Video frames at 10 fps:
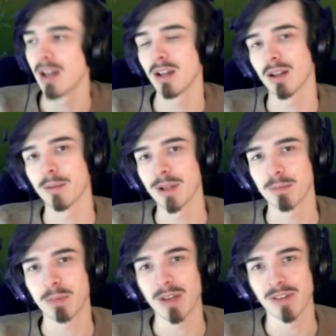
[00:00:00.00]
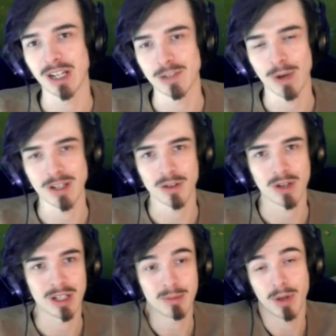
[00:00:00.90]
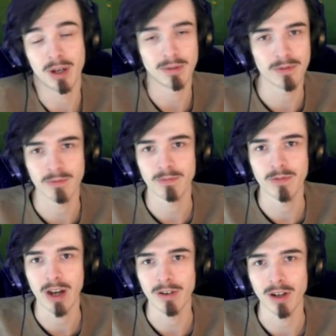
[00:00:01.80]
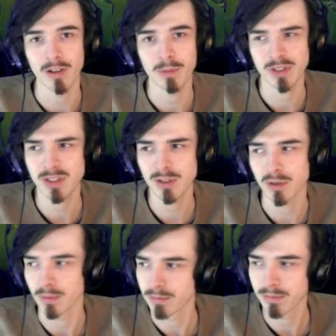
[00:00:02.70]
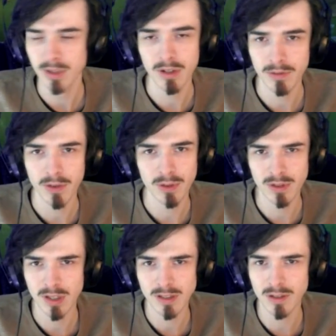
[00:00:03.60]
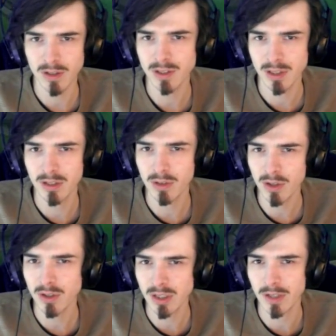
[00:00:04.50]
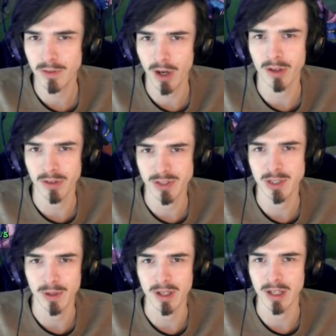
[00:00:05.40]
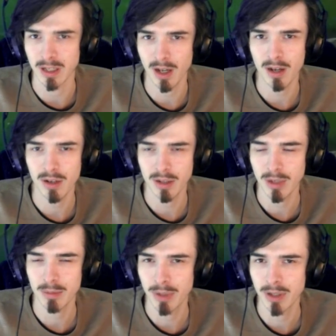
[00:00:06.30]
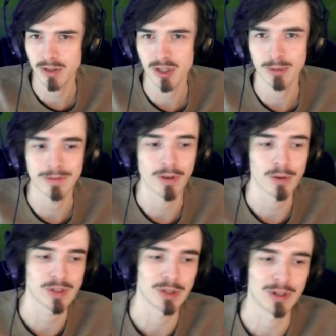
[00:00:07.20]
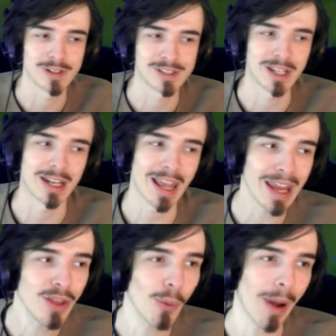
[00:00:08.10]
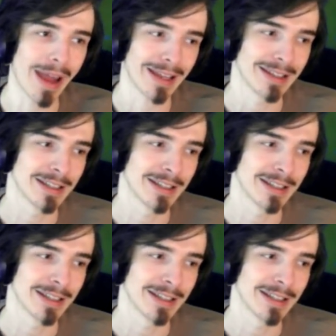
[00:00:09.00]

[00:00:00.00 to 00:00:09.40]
I mean, a bit of a negative way to look at it, but fair enough. But still, you know, there's a lot of good stuff going on still in League that, in my opinion, you should be focusing on instead. Either way,